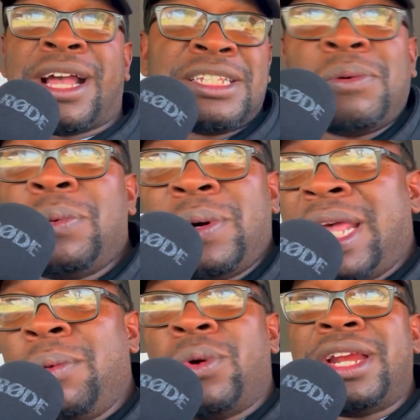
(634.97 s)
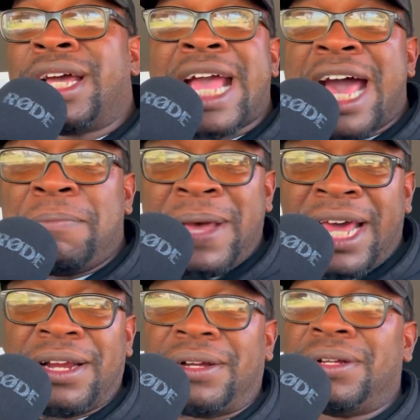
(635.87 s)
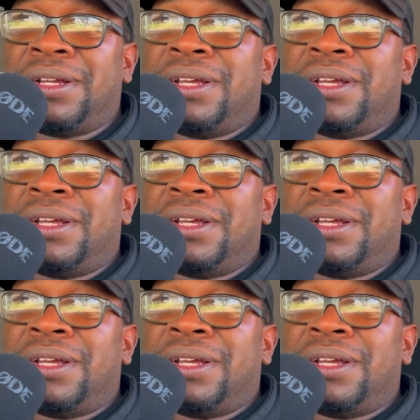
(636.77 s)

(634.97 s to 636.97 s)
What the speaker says: because he wouldn't have got better.